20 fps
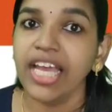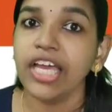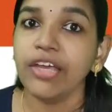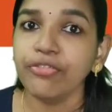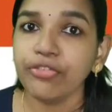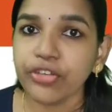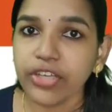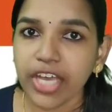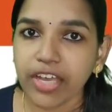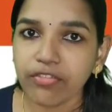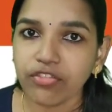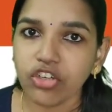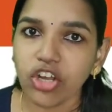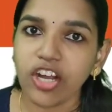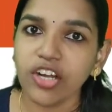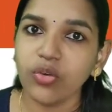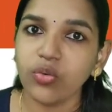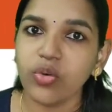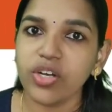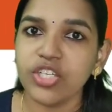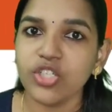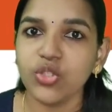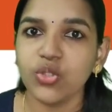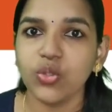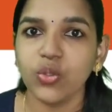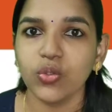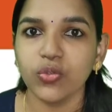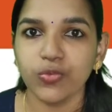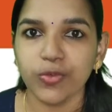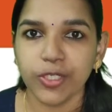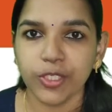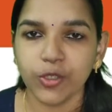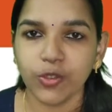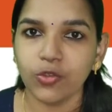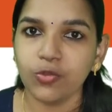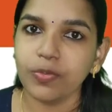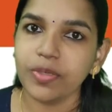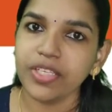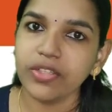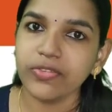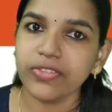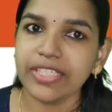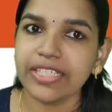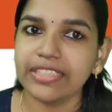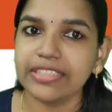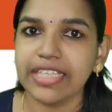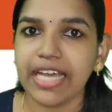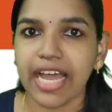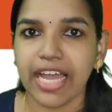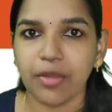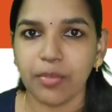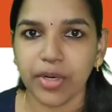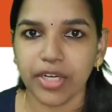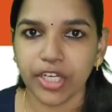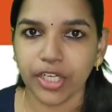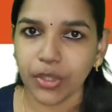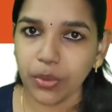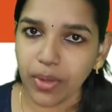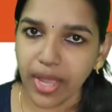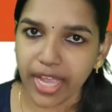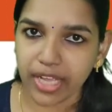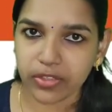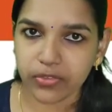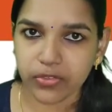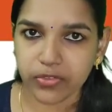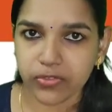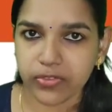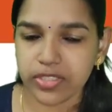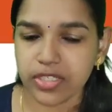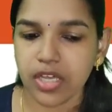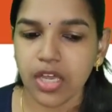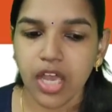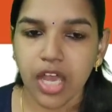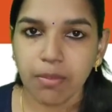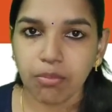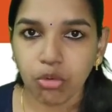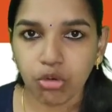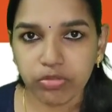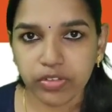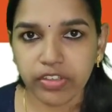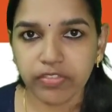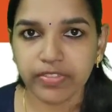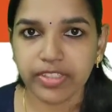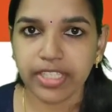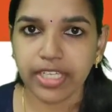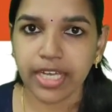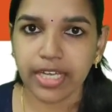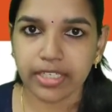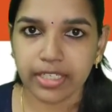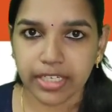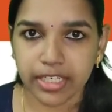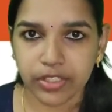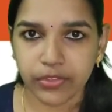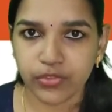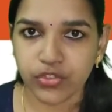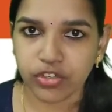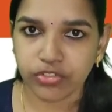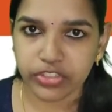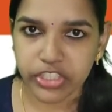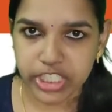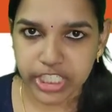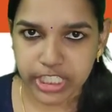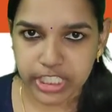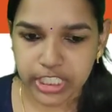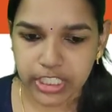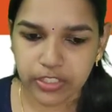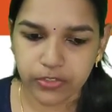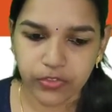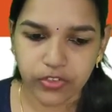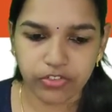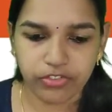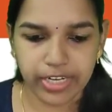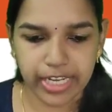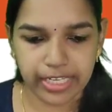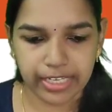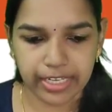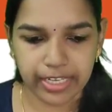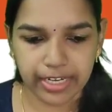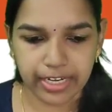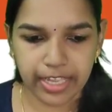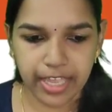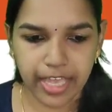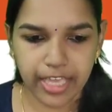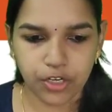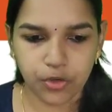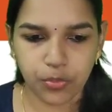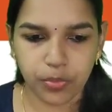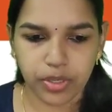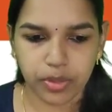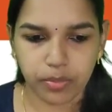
If you have not watched those videos, please click the I button to access it. Moving with the rest of the details of lankhana and